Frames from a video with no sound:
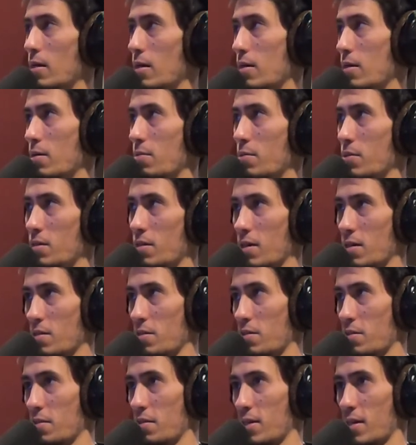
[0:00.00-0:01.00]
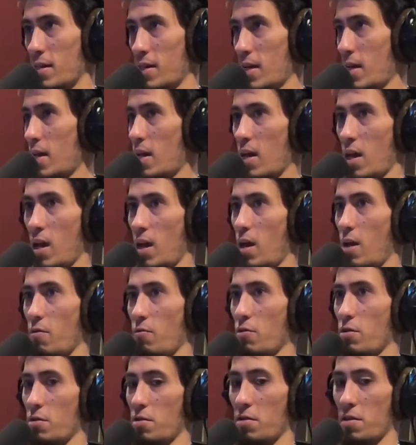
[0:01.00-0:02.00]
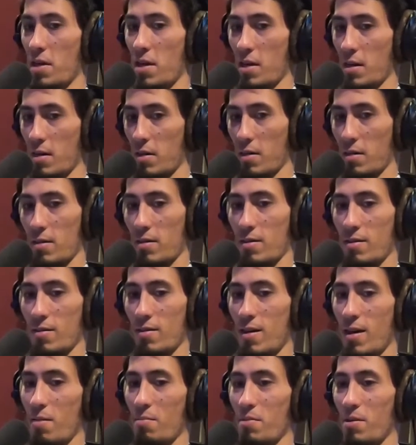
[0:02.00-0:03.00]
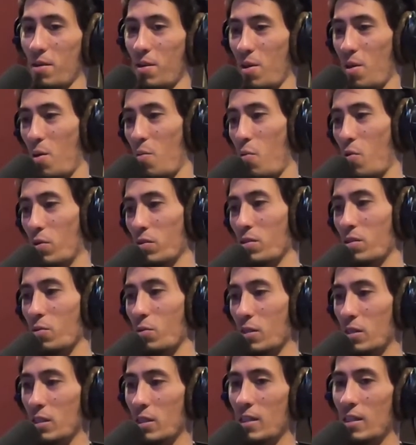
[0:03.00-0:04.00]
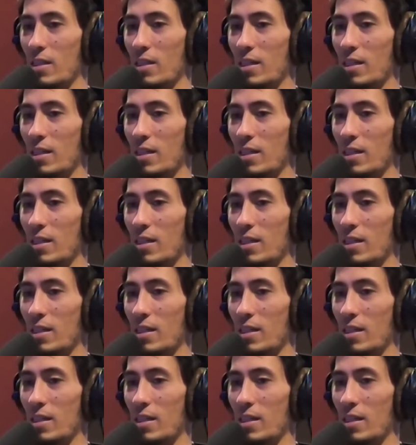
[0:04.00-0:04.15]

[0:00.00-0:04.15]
It's not just like everything happening all at once, which